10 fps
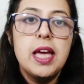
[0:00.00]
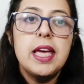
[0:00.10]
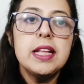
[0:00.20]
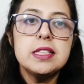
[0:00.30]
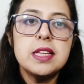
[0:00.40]

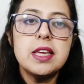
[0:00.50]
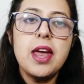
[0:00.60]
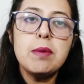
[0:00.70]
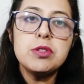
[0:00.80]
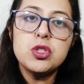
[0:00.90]

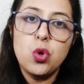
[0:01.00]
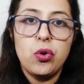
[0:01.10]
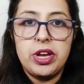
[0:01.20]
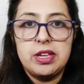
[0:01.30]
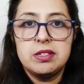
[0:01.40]
Instagram
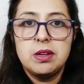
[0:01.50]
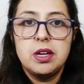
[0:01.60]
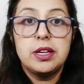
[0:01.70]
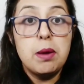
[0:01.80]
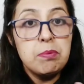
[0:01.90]
stories,
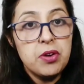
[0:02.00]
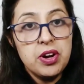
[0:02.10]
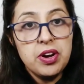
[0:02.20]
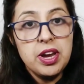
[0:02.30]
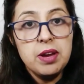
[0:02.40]

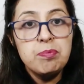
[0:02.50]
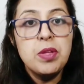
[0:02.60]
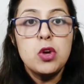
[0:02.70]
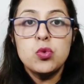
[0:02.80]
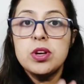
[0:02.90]
temporary
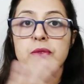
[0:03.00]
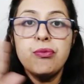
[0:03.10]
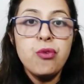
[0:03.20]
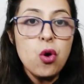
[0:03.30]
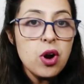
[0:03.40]

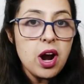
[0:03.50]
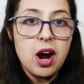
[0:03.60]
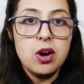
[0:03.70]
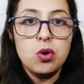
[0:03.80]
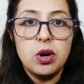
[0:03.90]

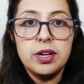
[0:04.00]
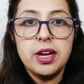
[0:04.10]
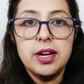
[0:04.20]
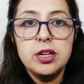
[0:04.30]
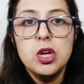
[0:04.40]
24-hour
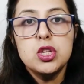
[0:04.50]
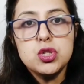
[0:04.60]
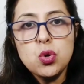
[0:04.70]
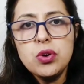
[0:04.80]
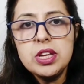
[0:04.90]
content.
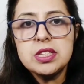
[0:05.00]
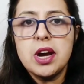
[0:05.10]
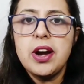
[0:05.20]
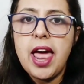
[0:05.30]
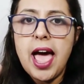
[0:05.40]
Stories
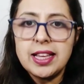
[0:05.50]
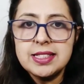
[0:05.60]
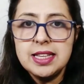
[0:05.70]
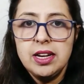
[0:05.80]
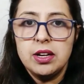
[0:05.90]
are
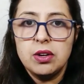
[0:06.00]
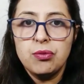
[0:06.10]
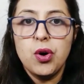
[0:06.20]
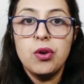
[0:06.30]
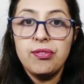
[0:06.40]
excellent
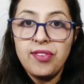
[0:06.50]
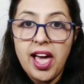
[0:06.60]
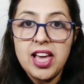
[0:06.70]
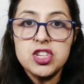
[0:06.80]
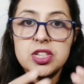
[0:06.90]
for
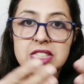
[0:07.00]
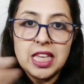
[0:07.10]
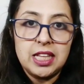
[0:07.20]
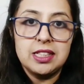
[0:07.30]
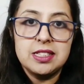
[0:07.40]
flash
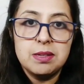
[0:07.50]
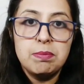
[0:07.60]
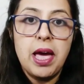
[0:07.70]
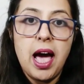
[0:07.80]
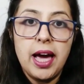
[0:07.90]
sales,
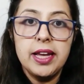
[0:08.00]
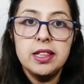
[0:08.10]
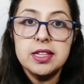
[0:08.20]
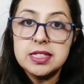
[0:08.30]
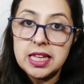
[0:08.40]

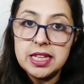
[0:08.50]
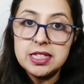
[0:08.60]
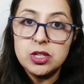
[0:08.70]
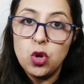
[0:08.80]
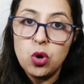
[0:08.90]

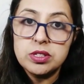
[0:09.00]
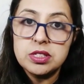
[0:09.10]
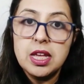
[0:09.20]
behind-the-scenes looks,